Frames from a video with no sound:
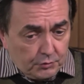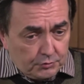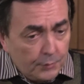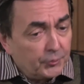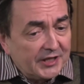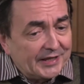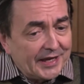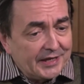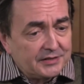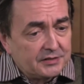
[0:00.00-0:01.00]

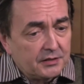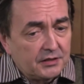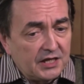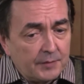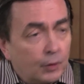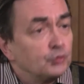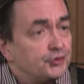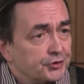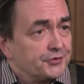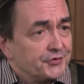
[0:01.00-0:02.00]
communicate the
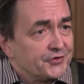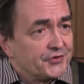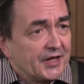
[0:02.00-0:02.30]
emotions